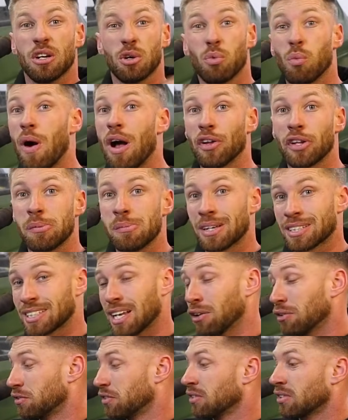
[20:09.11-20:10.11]
weld it
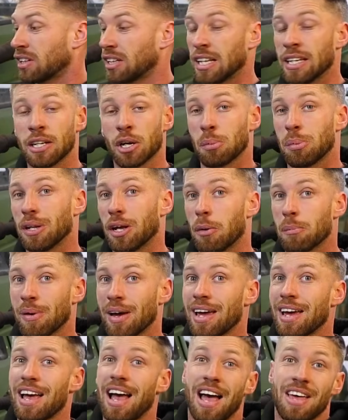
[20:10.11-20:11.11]
myself, clean it up a little
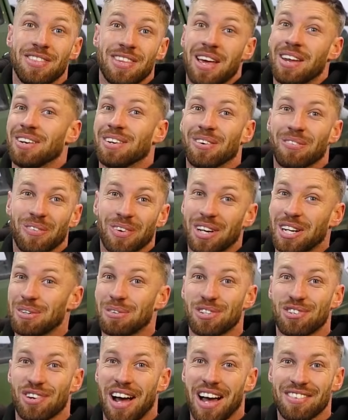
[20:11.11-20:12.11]
bit, and then we're going to
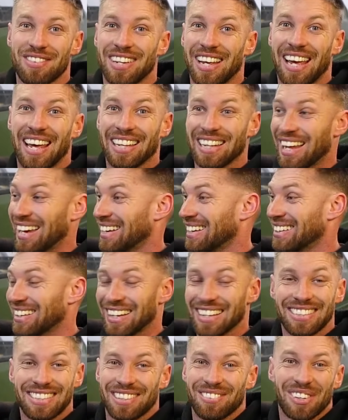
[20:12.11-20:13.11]
be driving it. Like,
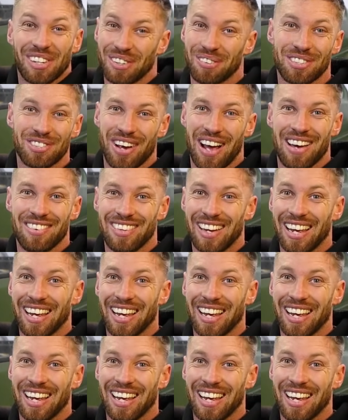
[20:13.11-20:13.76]
literally, we're going to be driving